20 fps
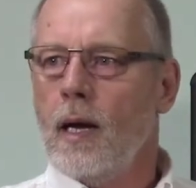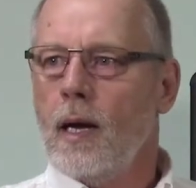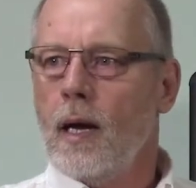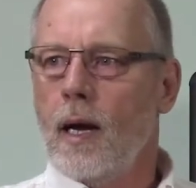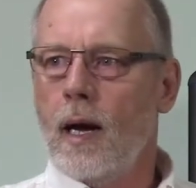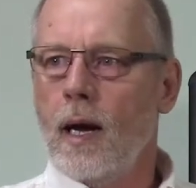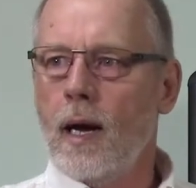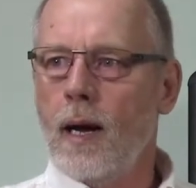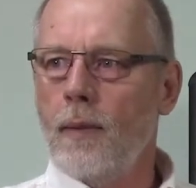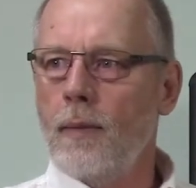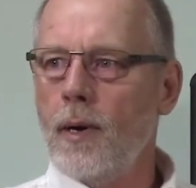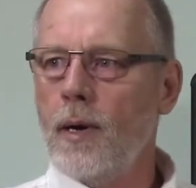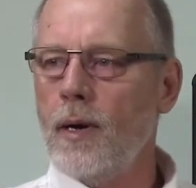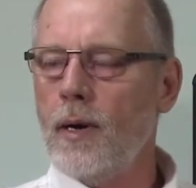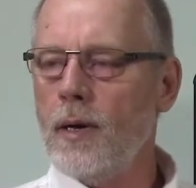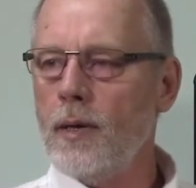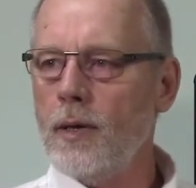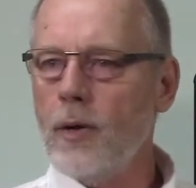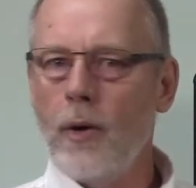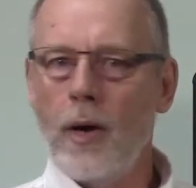um,
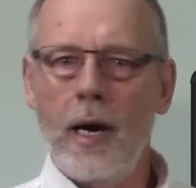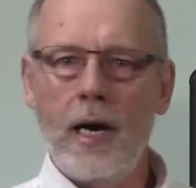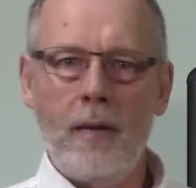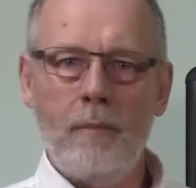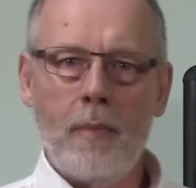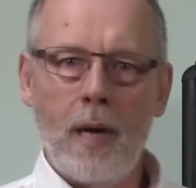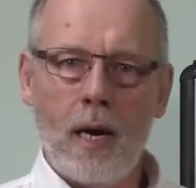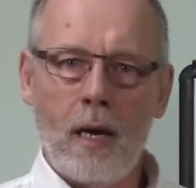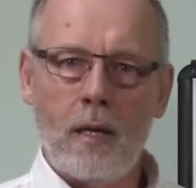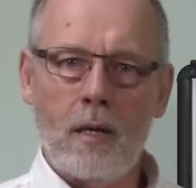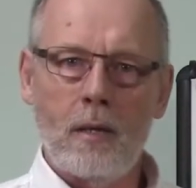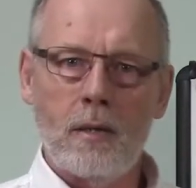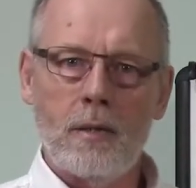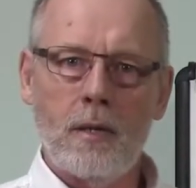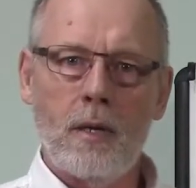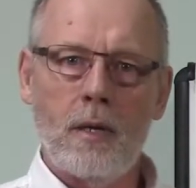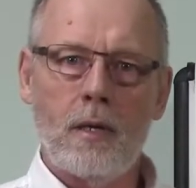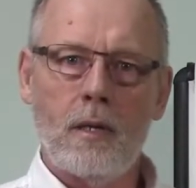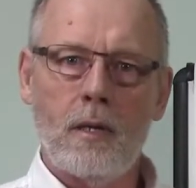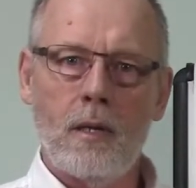you know any
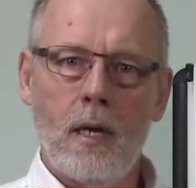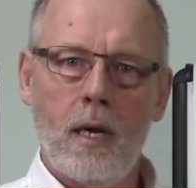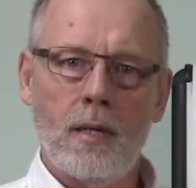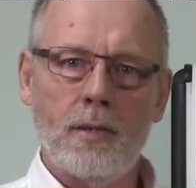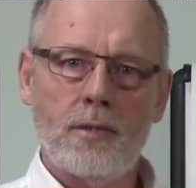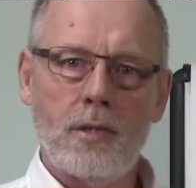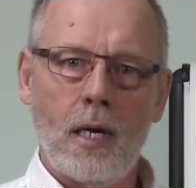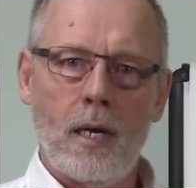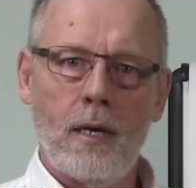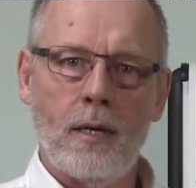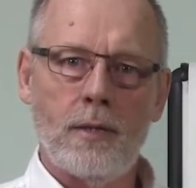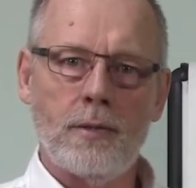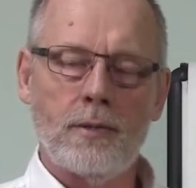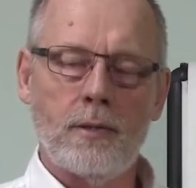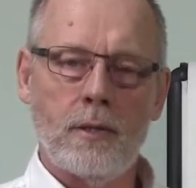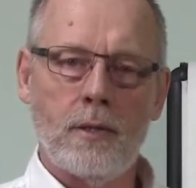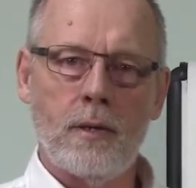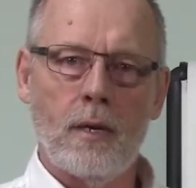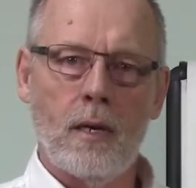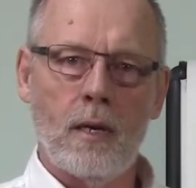medical uh, centers
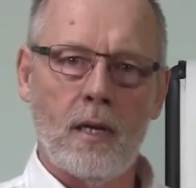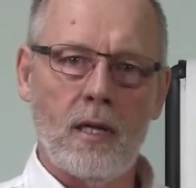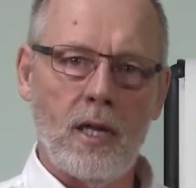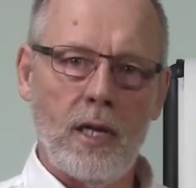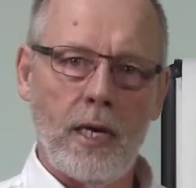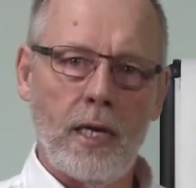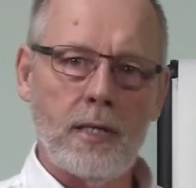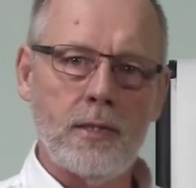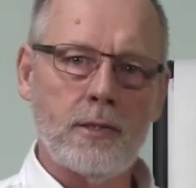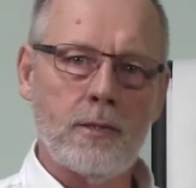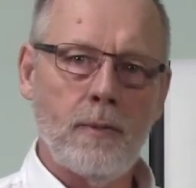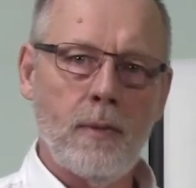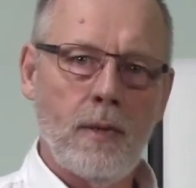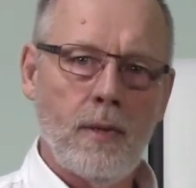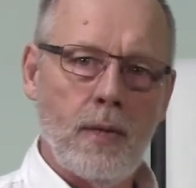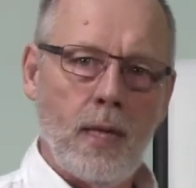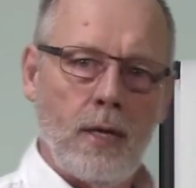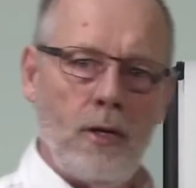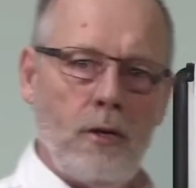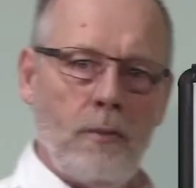or clinics
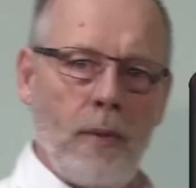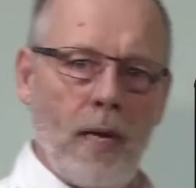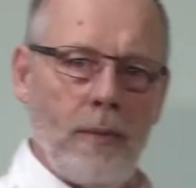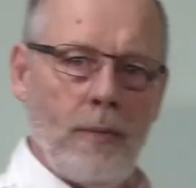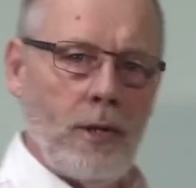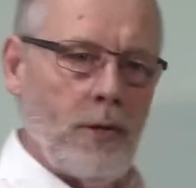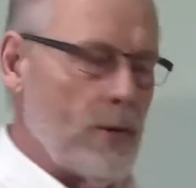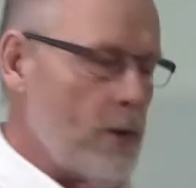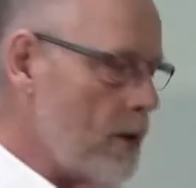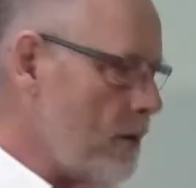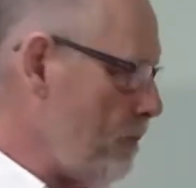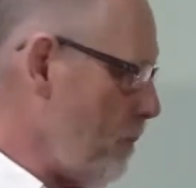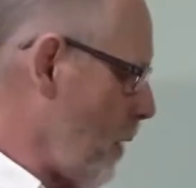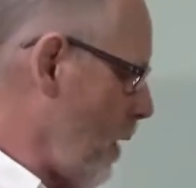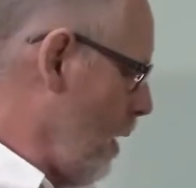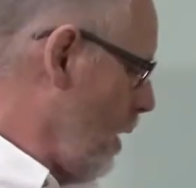that you may be doing,